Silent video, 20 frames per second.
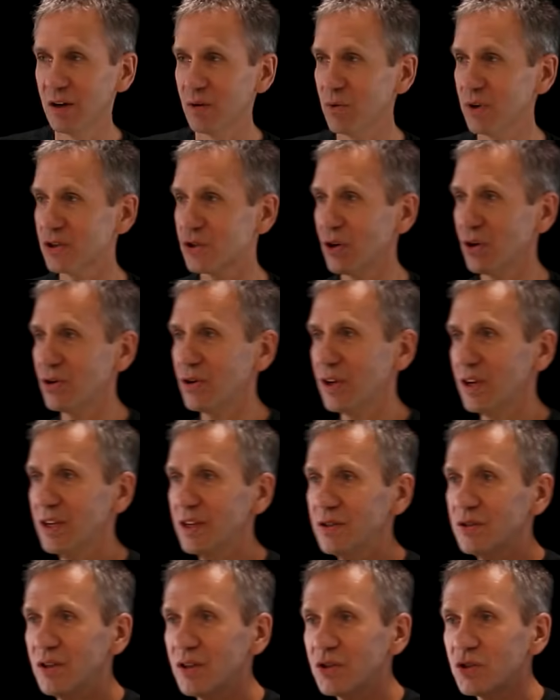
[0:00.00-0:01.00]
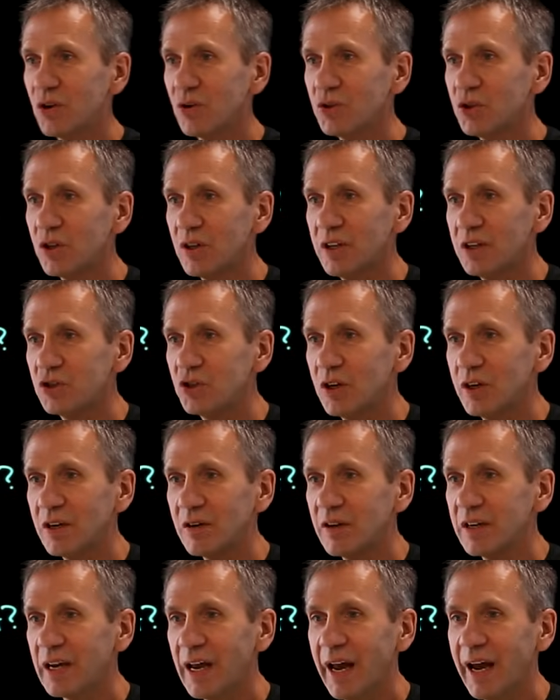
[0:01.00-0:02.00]
is the social
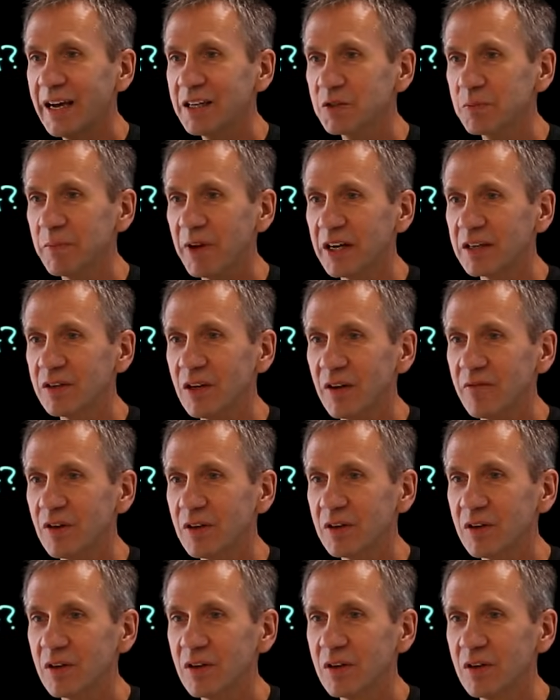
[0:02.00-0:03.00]
engineering aspect of it.